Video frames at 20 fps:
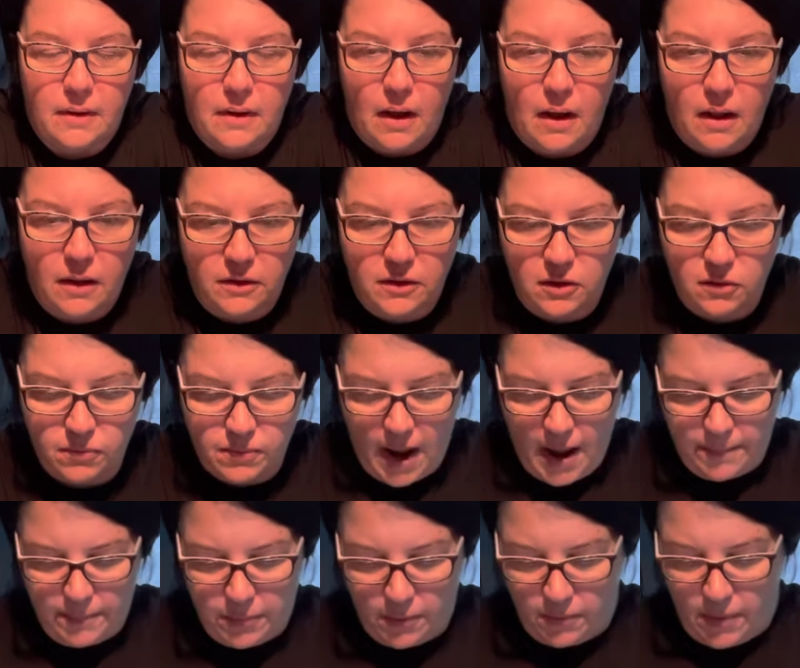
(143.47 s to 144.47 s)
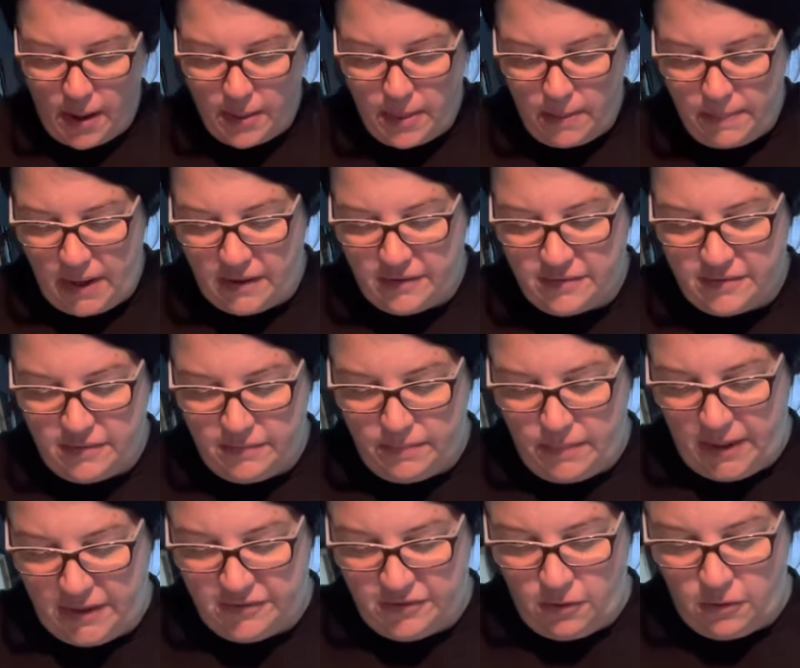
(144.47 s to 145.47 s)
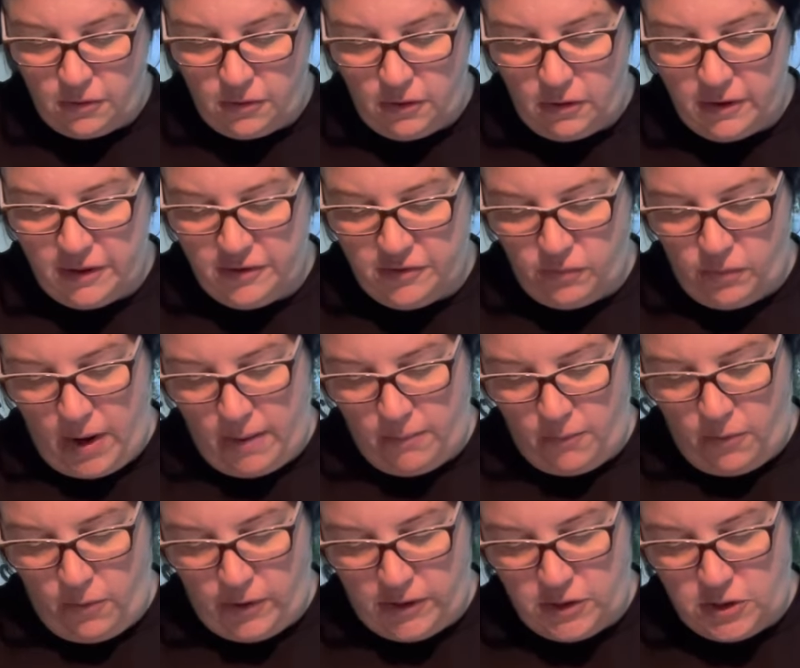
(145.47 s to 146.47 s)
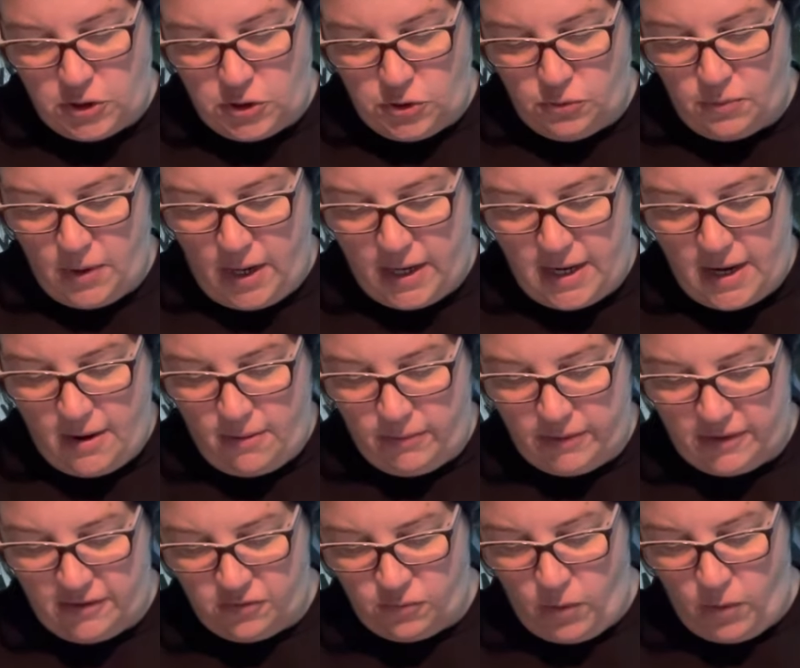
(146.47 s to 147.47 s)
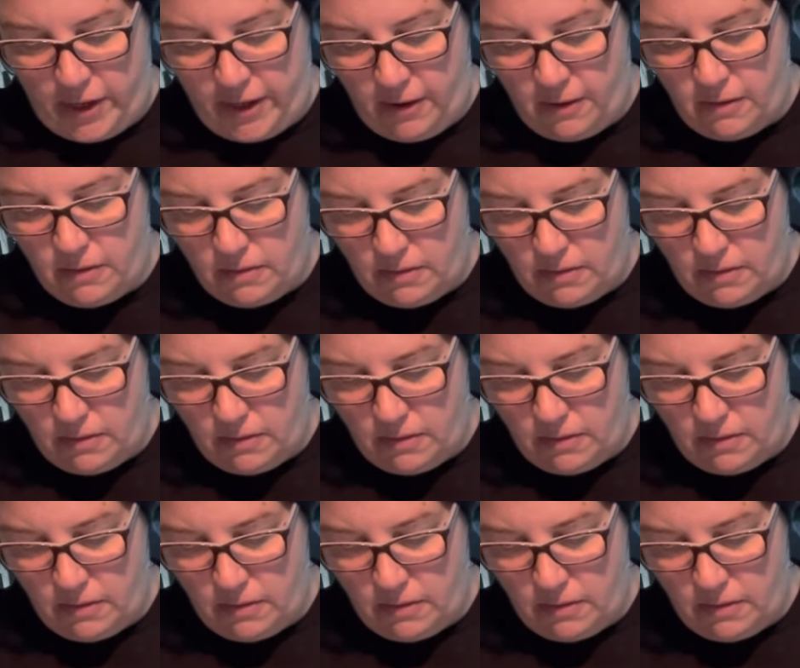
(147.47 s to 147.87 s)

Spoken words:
A little wrap around the base of my circle is what I'm going to do right now with this wire.